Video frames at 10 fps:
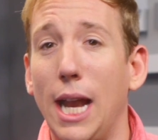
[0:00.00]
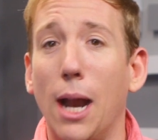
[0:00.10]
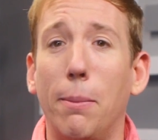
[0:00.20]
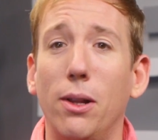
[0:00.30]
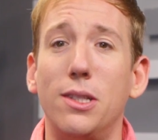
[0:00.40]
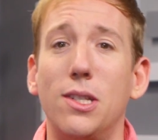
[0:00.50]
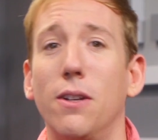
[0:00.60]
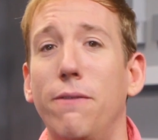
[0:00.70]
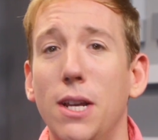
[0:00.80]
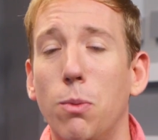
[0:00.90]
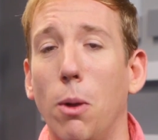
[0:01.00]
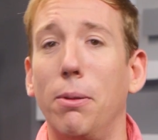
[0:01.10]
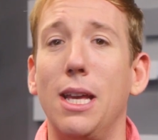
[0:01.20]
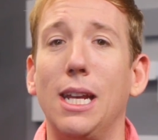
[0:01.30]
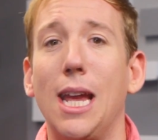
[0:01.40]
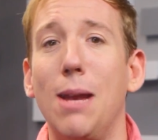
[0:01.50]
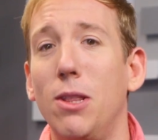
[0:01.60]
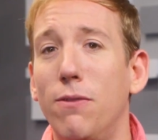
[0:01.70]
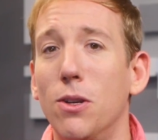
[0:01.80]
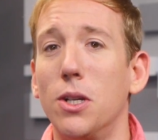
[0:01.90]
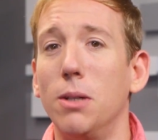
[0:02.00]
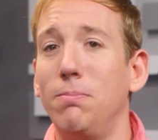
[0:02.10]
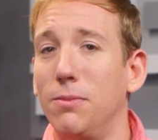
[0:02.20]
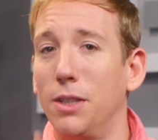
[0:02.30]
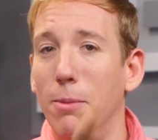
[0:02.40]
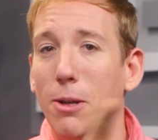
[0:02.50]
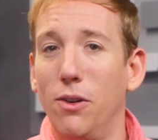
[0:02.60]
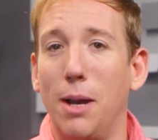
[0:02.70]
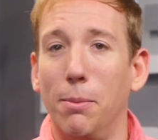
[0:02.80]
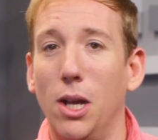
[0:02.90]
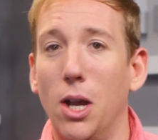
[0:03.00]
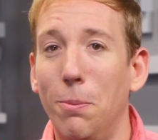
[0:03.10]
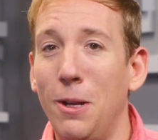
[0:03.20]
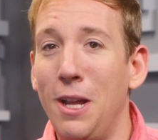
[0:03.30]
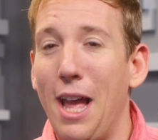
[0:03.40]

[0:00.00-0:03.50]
air bullets at your face while playing a game in the future? Let me know down below.